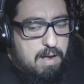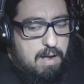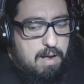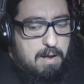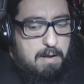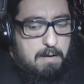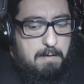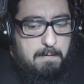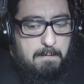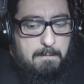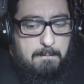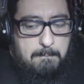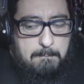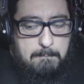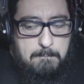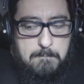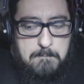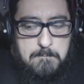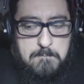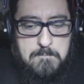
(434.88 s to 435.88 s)

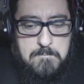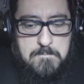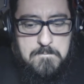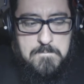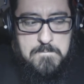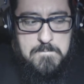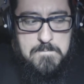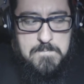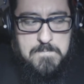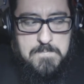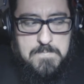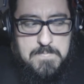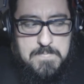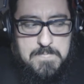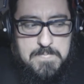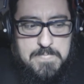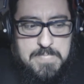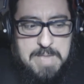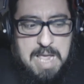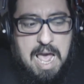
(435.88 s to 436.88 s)

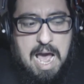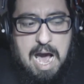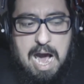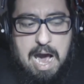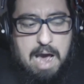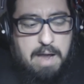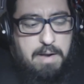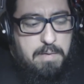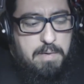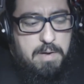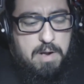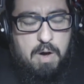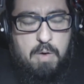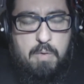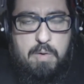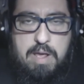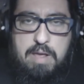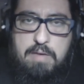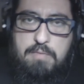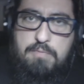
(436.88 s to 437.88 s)
I don't
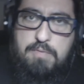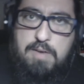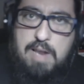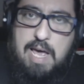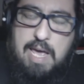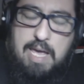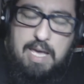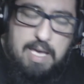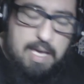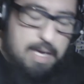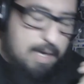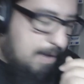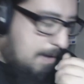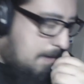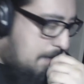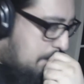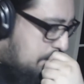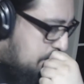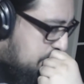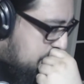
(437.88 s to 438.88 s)
know if like
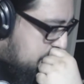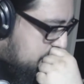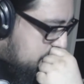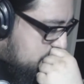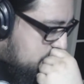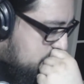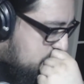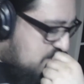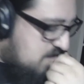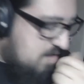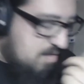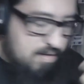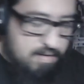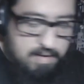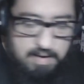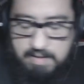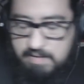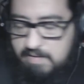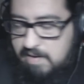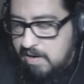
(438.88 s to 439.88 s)

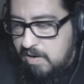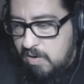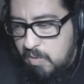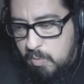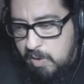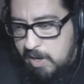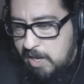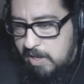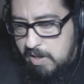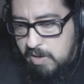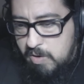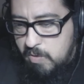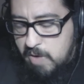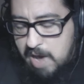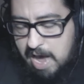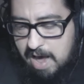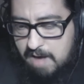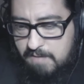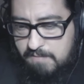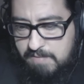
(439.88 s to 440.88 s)
Nintendo Wii U
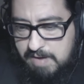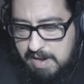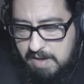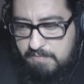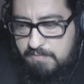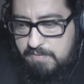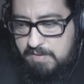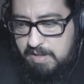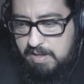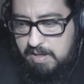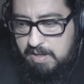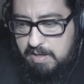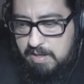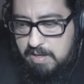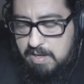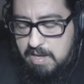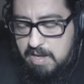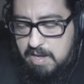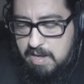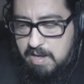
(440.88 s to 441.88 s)
have lefty
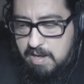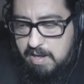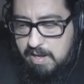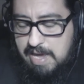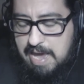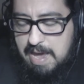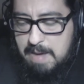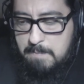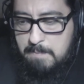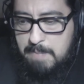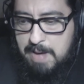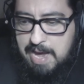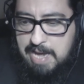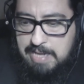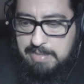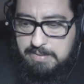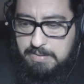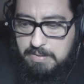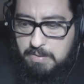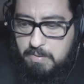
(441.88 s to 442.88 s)
game
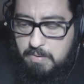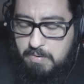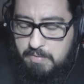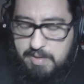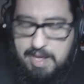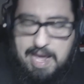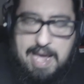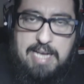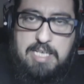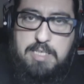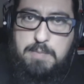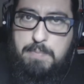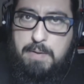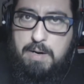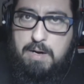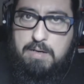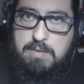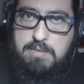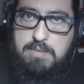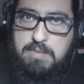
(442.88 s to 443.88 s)
pads, or the
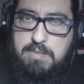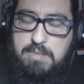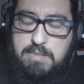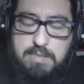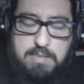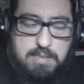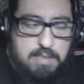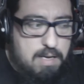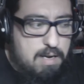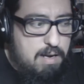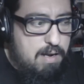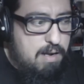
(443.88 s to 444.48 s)
Xbox